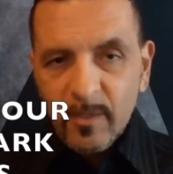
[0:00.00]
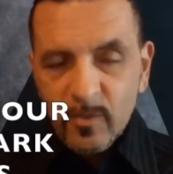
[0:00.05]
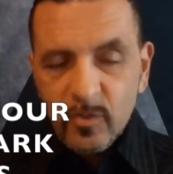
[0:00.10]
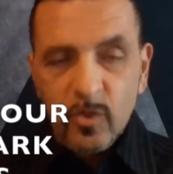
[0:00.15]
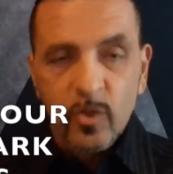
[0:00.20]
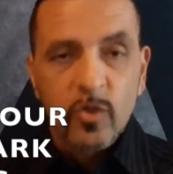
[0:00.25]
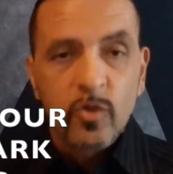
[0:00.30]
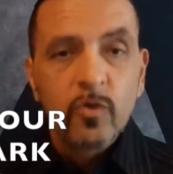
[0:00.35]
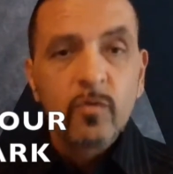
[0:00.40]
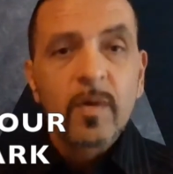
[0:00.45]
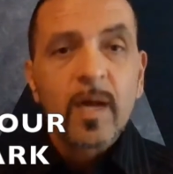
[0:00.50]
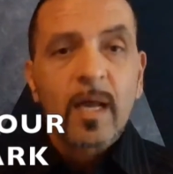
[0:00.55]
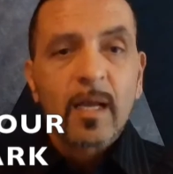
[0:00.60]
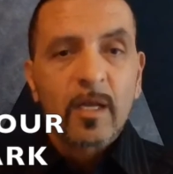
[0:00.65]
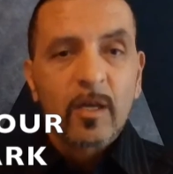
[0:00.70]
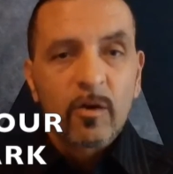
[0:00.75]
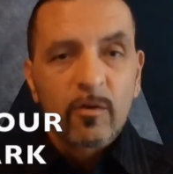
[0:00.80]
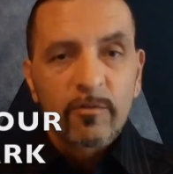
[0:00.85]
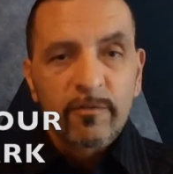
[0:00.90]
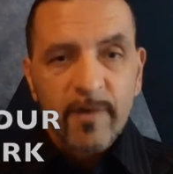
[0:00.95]
So you've got to
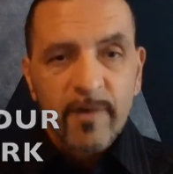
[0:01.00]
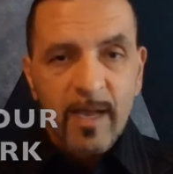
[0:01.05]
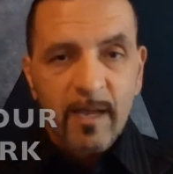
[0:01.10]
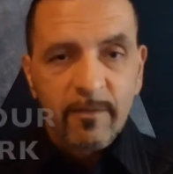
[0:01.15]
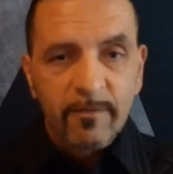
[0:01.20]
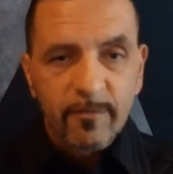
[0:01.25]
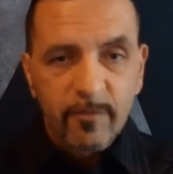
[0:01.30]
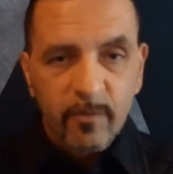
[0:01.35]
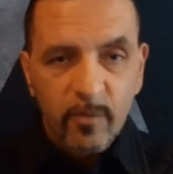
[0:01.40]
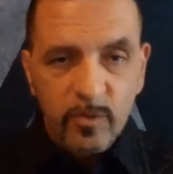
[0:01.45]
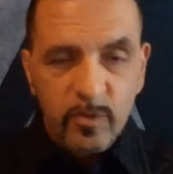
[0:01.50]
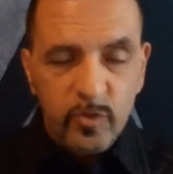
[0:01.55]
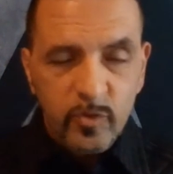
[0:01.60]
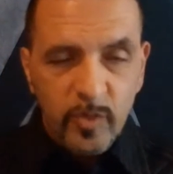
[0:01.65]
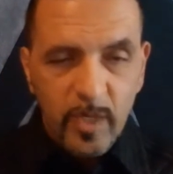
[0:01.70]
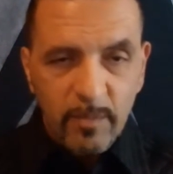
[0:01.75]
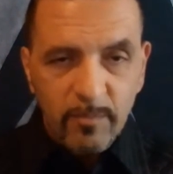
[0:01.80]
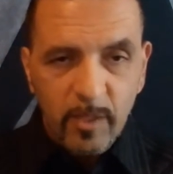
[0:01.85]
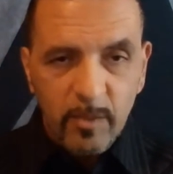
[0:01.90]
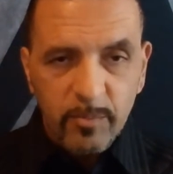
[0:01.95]
go file for
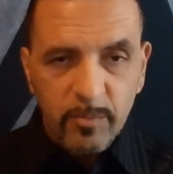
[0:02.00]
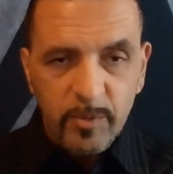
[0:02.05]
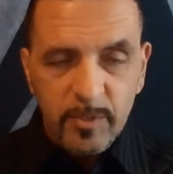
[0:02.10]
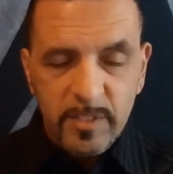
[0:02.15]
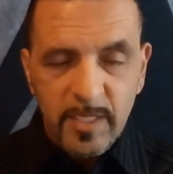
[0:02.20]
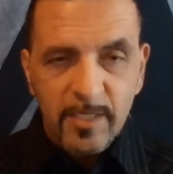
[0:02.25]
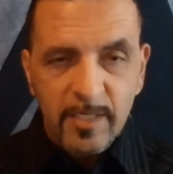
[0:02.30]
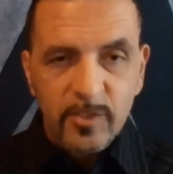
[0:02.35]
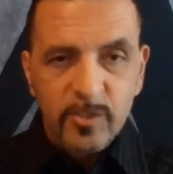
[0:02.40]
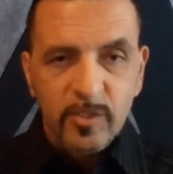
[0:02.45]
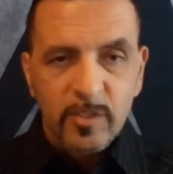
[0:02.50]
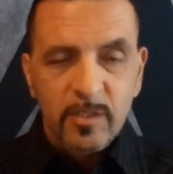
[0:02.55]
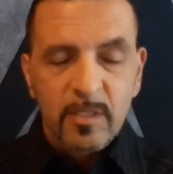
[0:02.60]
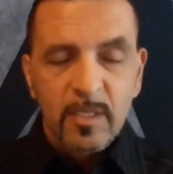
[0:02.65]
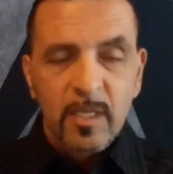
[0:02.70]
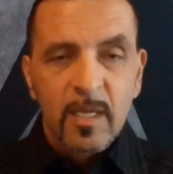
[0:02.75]
trademark protection